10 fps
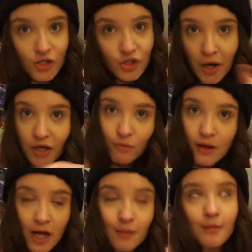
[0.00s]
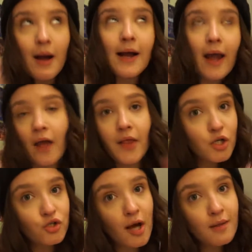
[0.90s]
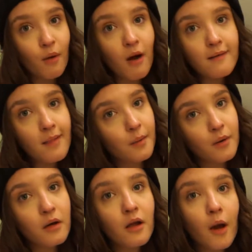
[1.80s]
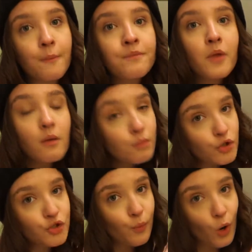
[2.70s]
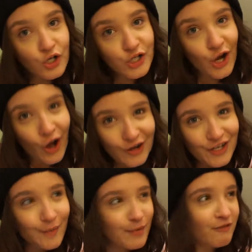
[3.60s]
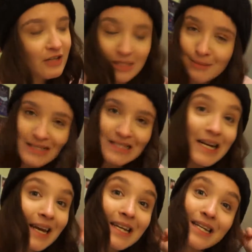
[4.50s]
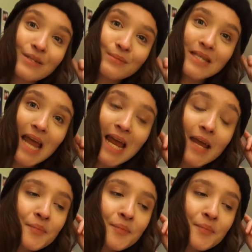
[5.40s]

you while I get them in the packet, and then I'll try them on, and then I'm gonna go and put some washing on, be really domestic, and eat some tea.